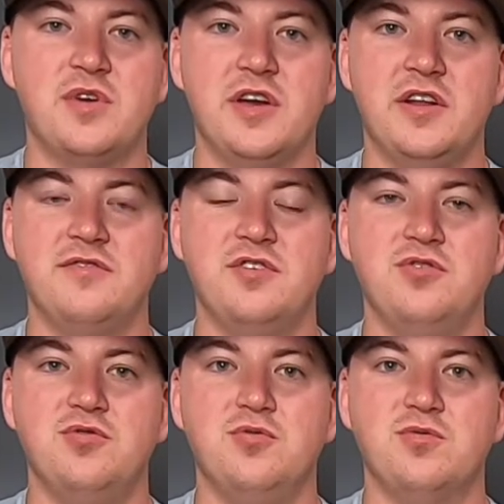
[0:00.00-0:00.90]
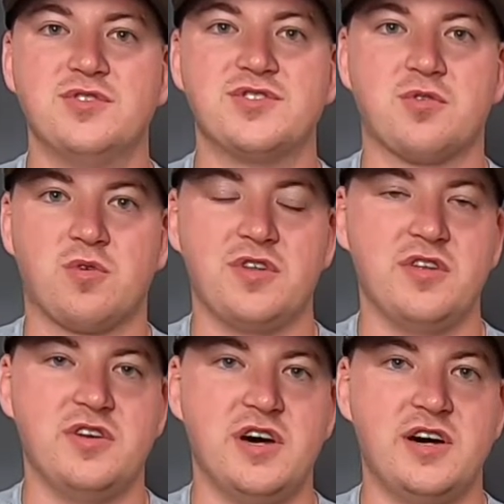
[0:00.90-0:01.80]
And if you destroy the
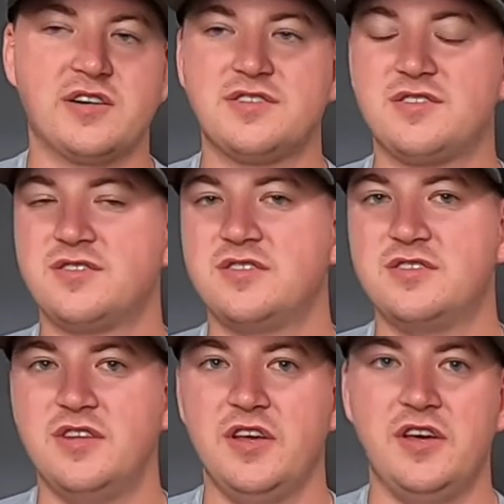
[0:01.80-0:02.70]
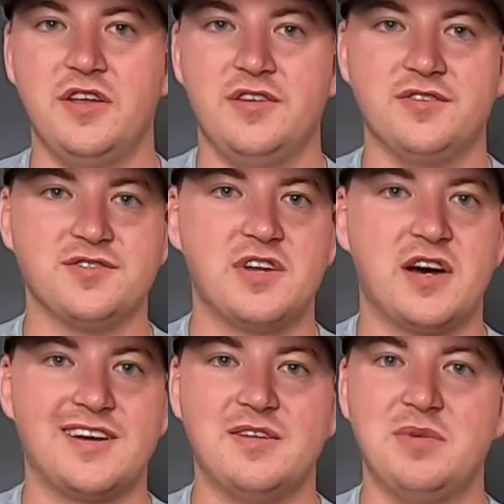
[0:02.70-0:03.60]
ducks, then there's
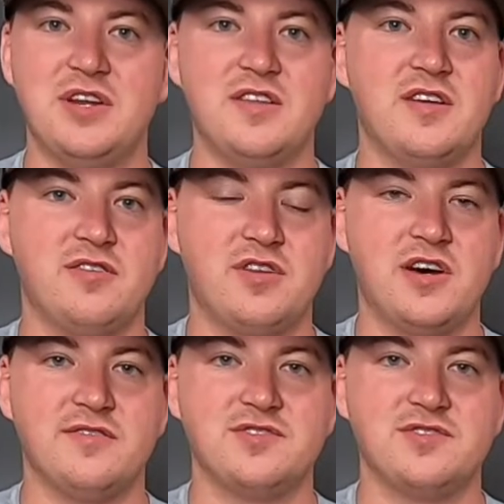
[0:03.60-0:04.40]
not going to be anything left.